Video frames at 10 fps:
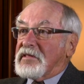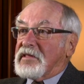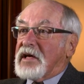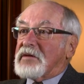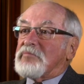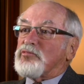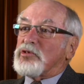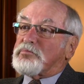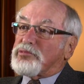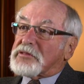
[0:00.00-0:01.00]
that
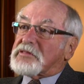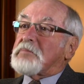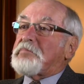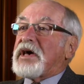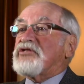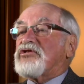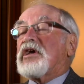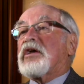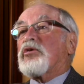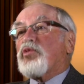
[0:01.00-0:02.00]
would put the patient
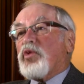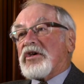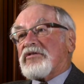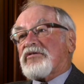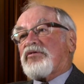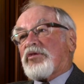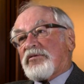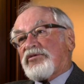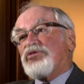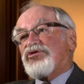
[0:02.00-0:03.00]
at a risk for
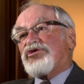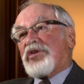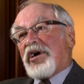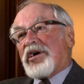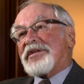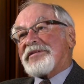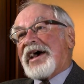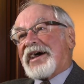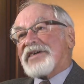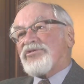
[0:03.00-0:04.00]
a future heart
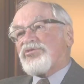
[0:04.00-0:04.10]
attack and